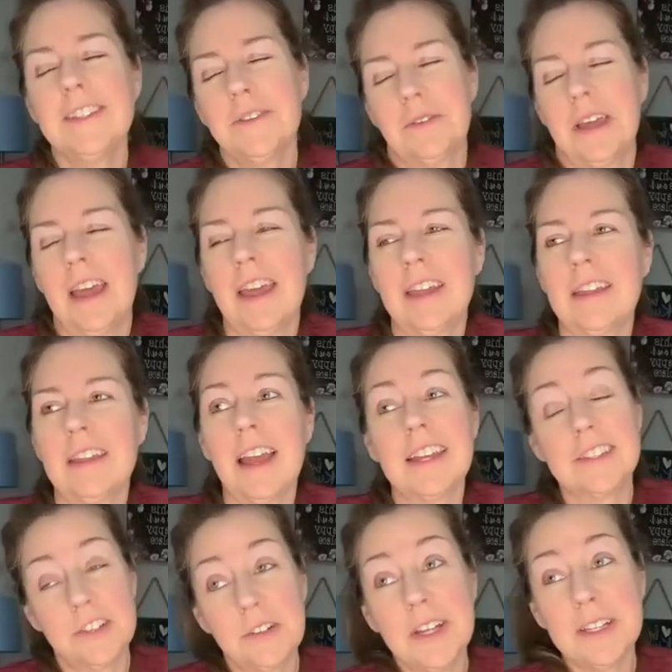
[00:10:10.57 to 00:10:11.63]
It's okay.
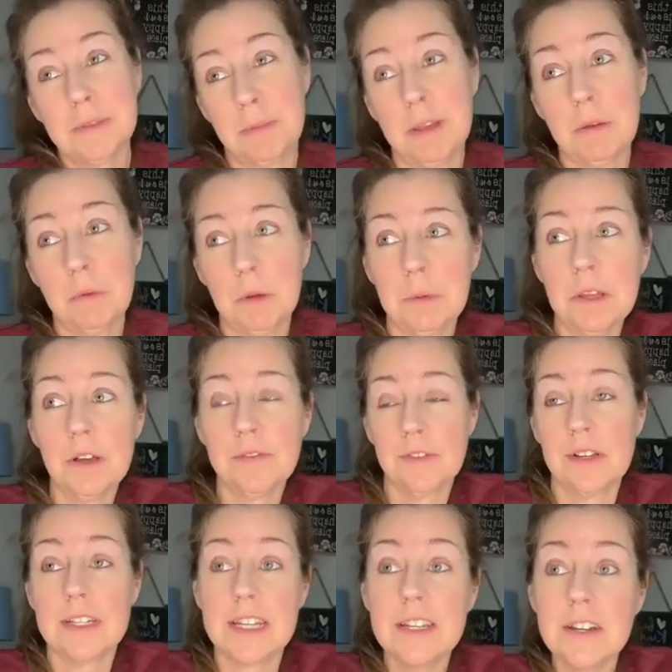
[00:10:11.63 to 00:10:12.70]
I still get to pick where we go
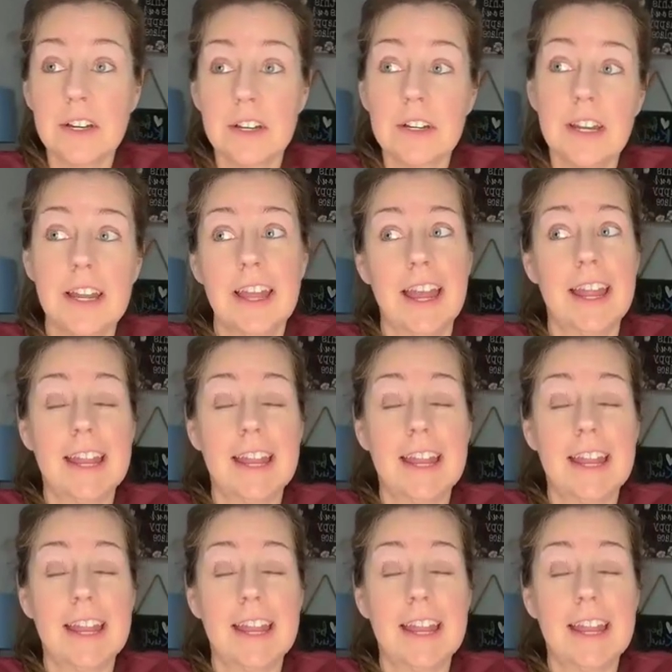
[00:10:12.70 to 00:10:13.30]
for dinner,